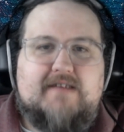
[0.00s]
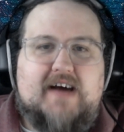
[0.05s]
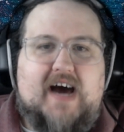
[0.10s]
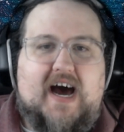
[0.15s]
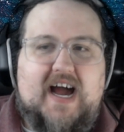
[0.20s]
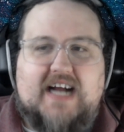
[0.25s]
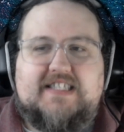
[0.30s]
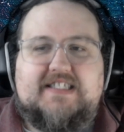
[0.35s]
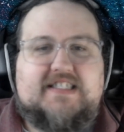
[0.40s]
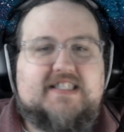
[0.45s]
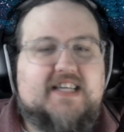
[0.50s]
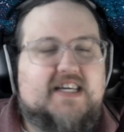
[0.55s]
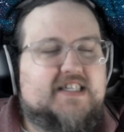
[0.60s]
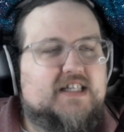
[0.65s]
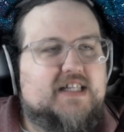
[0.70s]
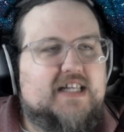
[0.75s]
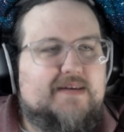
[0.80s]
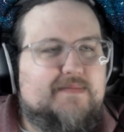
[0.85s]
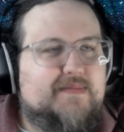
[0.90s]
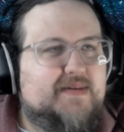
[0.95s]
I had such
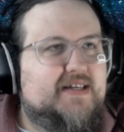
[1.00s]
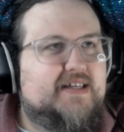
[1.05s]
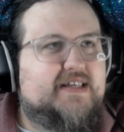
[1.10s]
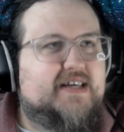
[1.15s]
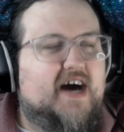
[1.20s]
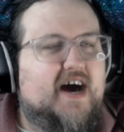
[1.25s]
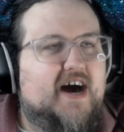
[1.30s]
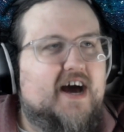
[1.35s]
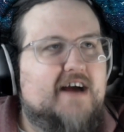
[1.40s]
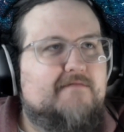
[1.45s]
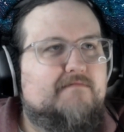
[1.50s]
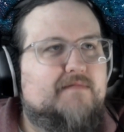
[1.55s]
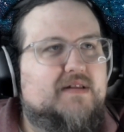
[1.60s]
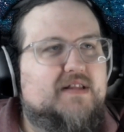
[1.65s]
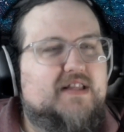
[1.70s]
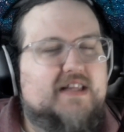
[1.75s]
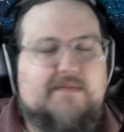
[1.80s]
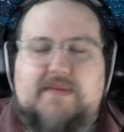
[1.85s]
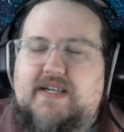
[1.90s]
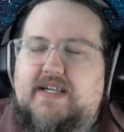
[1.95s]
limited time,
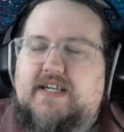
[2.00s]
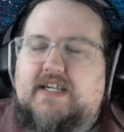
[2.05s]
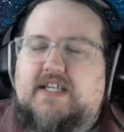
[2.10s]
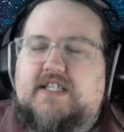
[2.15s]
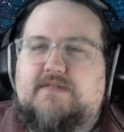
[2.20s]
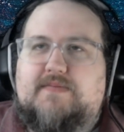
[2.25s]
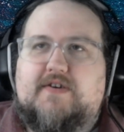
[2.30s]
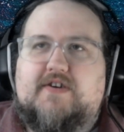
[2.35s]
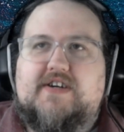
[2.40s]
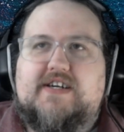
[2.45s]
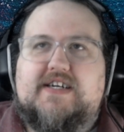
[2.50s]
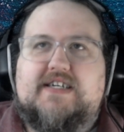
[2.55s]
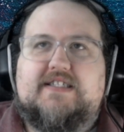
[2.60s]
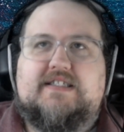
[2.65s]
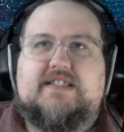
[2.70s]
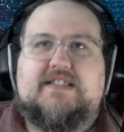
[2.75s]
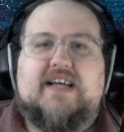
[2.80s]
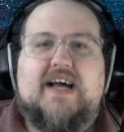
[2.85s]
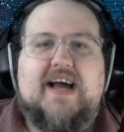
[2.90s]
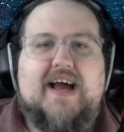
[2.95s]
limited
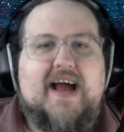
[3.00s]
experience,